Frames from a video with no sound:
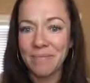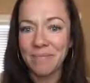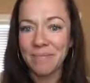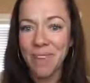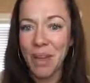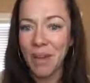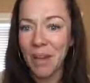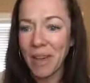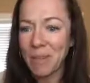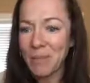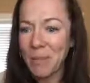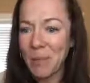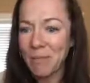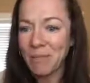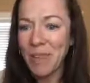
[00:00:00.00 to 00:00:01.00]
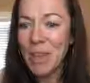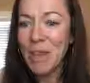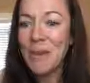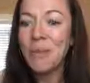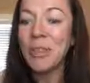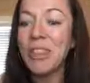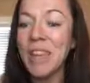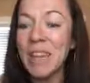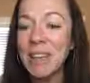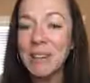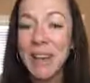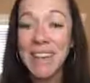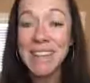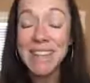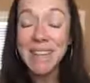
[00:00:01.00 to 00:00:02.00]
Okay, cool. Well, thank you
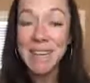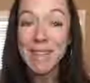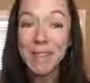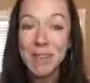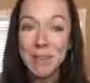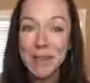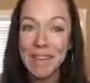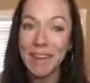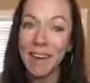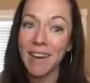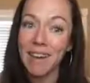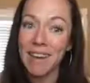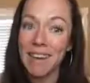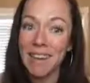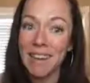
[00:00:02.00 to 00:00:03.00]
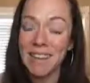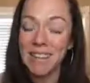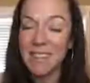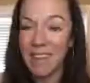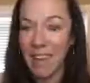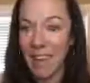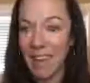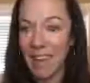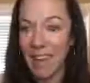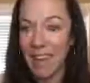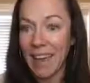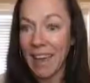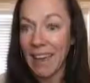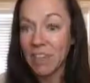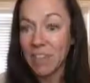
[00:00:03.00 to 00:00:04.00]
guys. Thanks for being on here today,
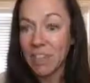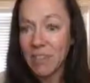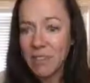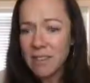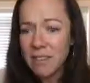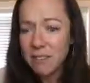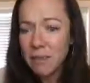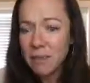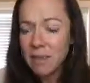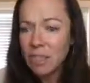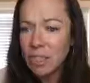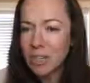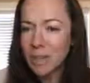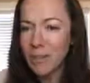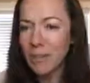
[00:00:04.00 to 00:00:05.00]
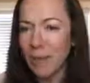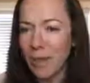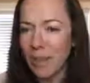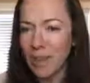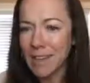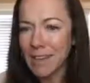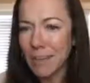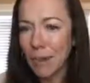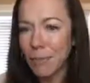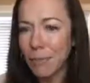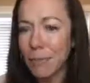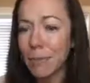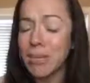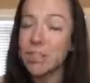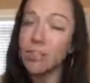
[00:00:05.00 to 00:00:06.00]
and share this information if you found that it's
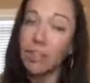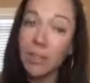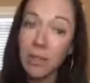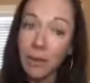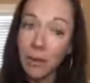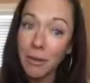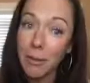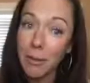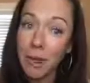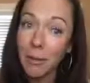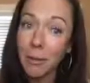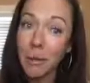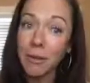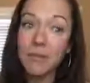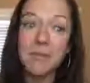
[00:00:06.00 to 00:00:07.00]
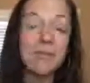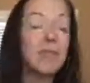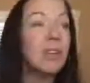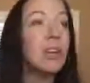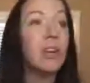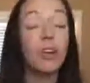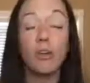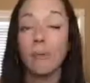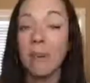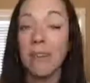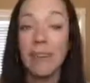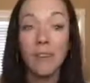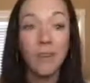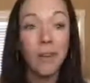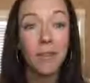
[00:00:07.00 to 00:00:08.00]
helpful. Make sure you go to the blog post, read
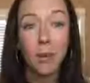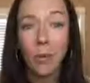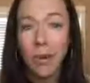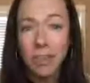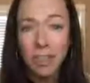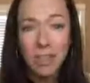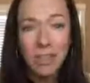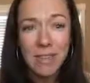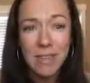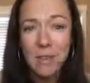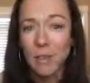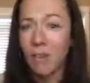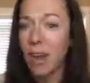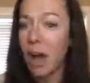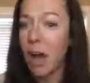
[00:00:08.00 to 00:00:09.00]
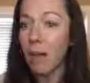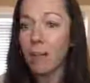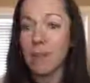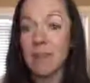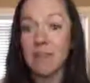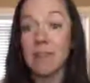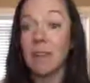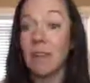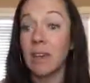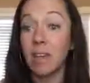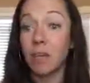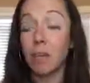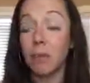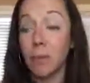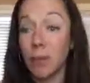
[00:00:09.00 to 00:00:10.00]
it. If you have questions, you have comments,
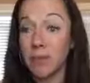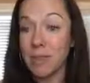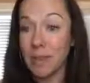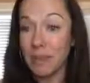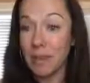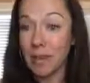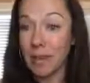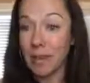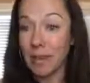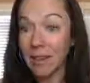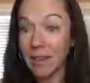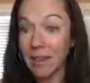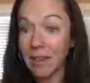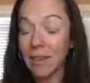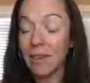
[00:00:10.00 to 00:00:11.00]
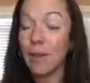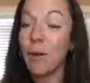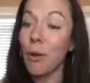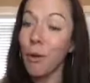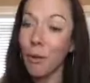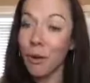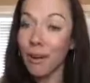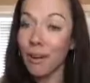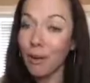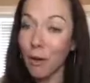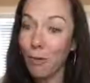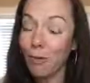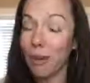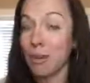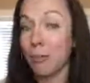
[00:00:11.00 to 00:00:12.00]
you can post them here or
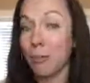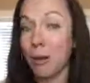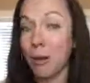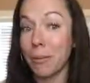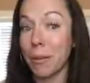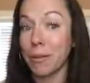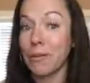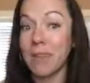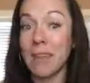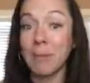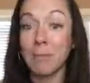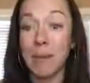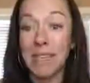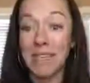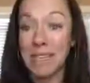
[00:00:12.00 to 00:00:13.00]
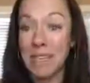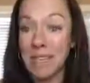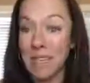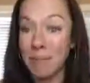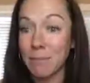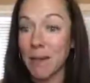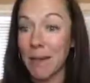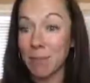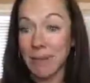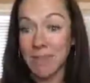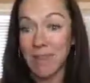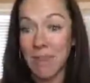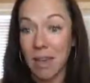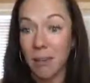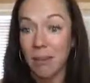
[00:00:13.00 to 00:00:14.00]
over on a blog post. And my team and
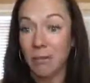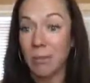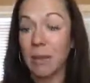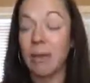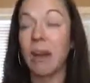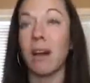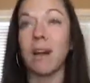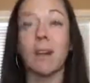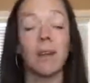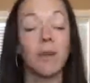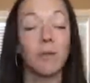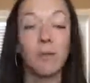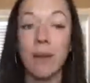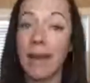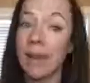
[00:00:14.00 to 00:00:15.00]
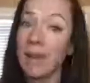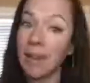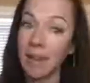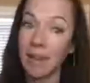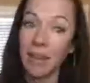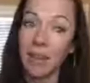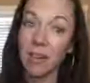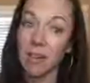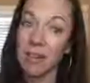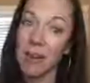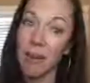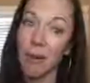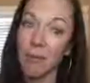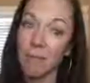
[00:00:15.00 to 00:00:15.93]
myself, we are ready and eager to help.